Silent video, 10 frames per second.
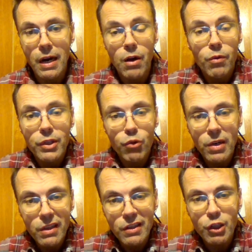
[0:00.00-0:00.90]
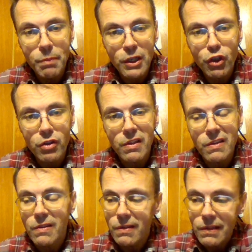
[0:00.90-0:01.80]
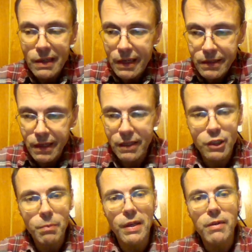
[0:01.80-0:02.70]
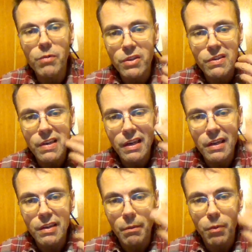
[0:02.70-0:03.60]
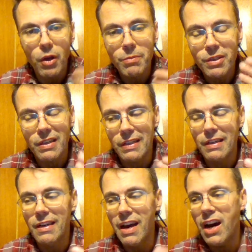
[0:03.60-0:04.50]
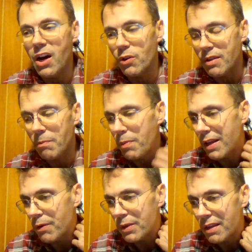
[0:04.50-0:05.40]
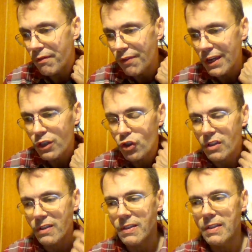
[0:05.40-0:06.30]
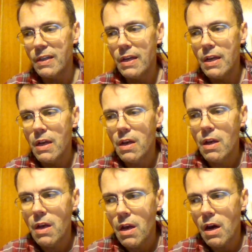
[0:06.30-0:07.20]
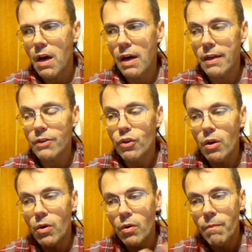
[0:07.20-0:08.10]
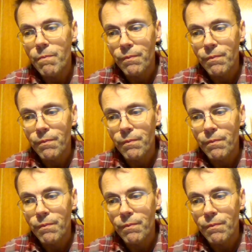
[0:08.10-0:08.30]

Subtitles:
Which one of the specialties, as I explained, was taking the plumps in and out and play with infections. So